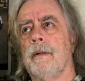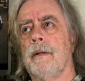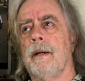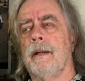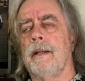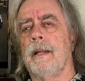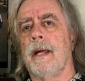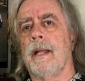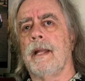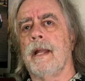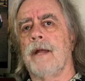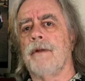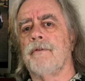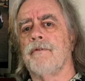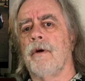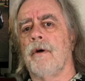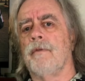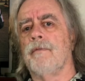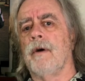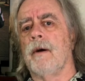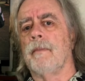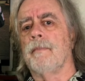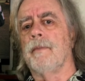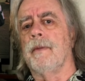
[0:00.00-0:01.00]
And then I
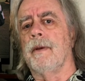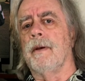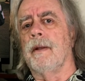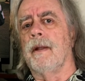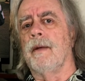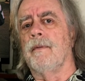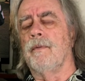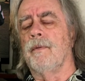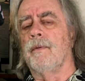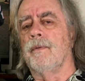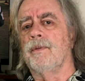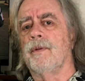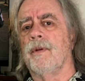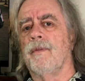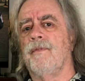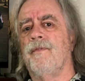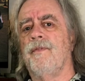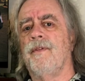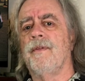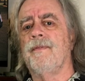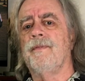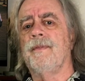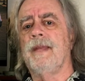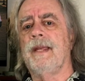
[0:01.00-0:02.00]
drove up there. It was a
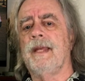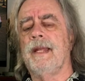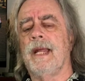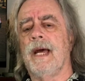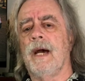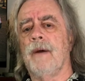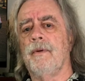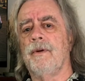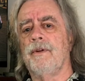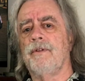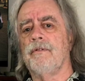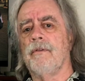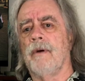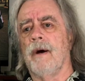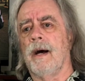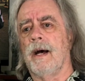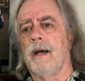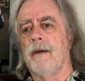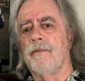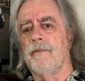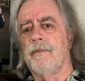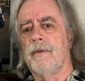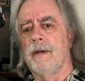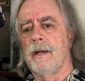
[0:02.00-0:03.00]
15-hour
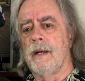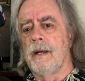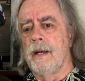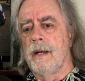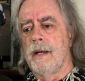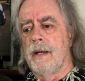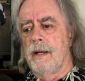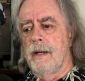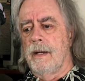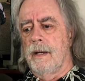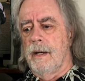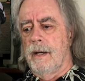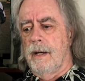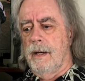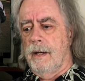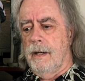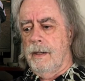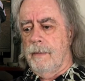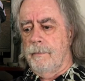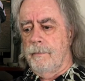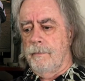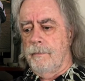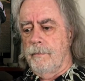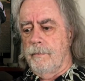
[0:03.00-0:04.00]
drive.
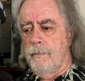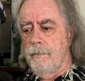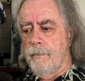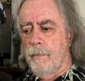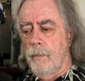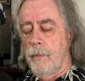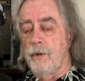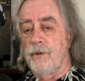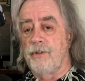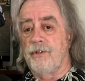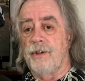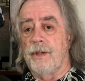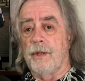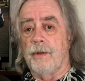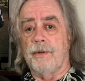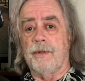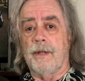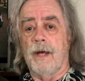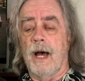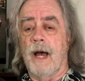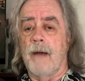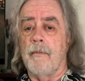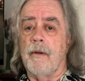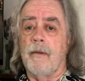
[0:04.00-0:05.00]
Windshield
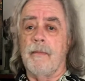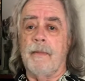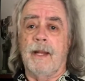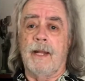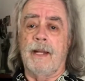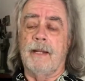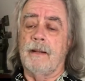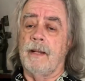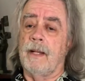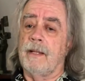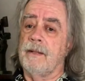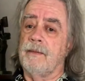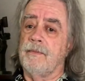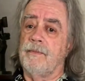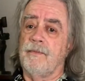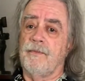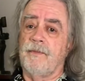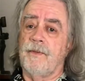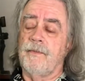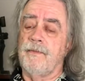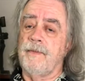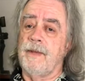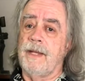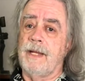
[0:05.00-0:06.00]
time. I mean,
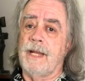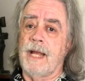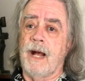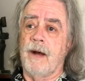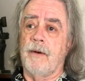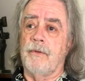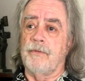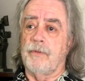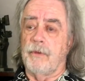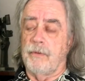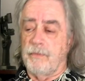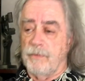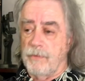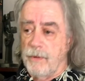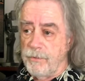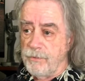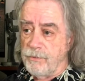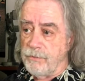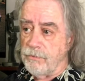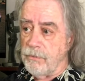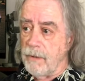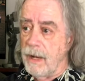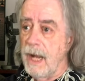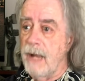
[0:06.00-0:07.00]
15 hours of the
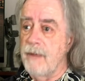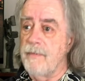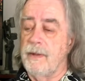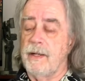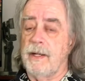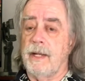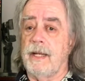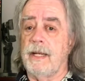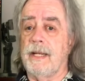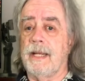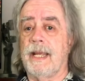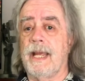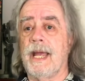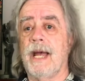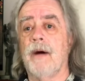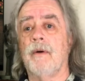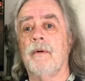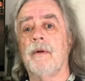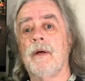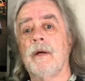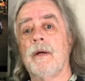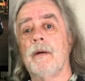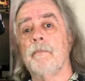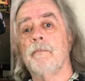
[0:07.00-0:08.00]
driving didn't count
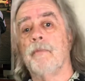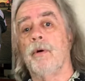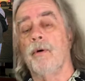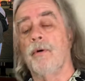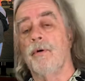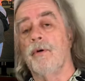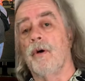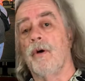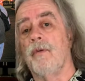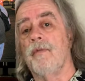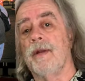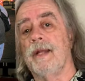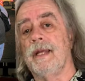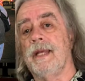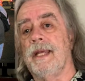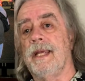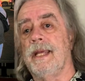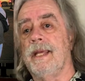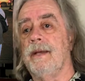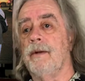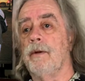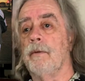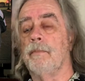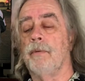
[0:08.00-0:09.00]
pulling over to
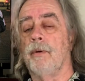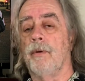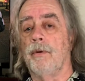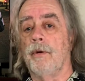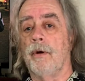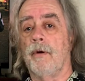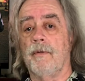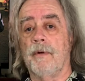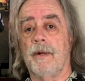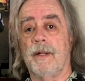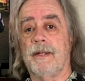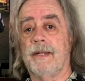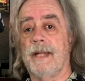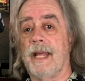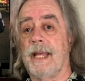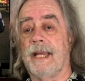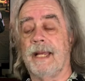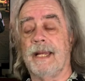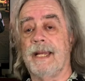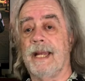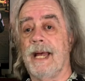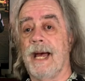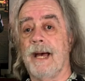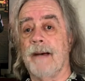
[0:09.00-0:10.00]
eat or pulling over to take a
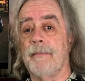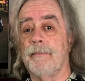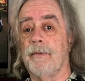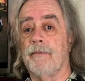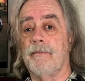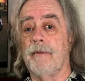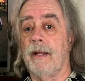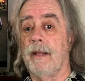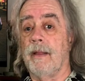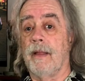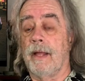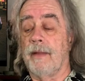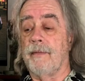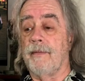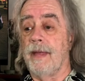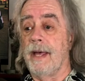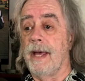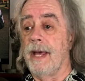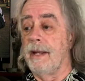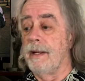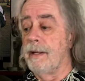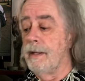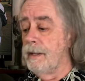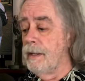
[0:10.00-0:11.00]
nap or anything like
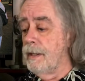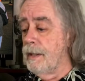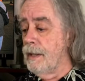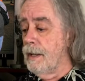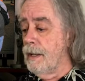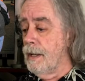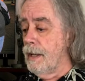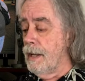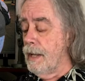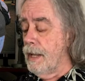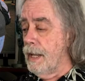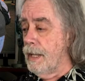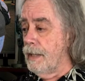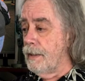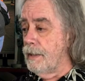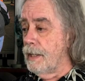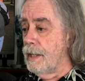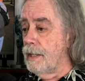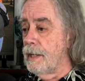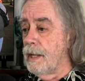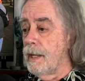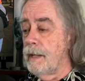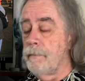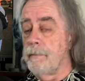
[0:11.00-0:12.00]
that. And
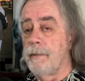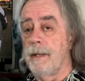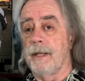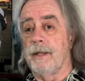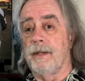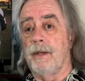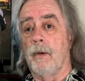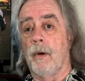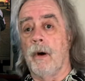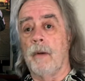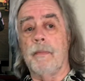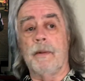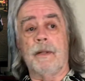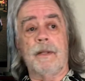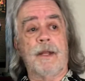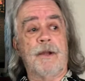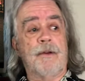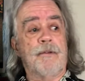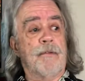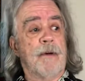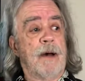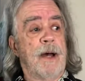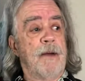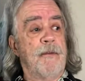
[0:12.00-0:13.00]
then I pick you up and then
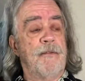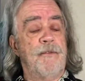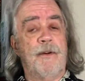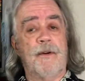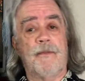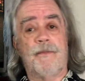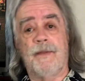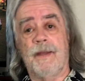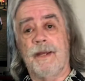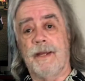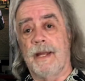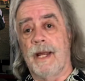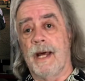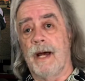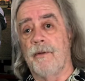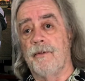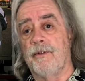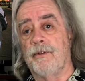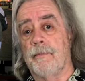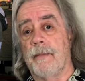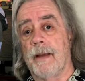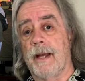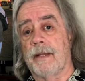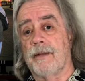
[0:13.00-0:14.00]
drive 15
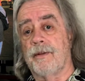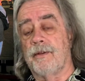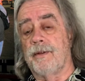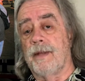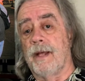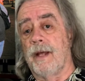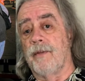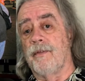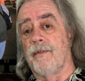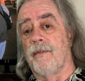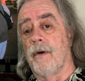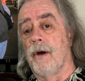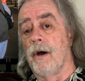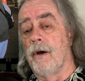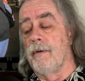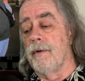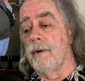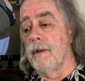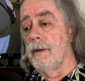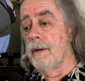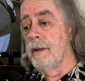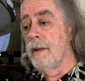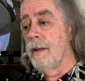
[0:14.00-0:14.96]
hours back to South Florida,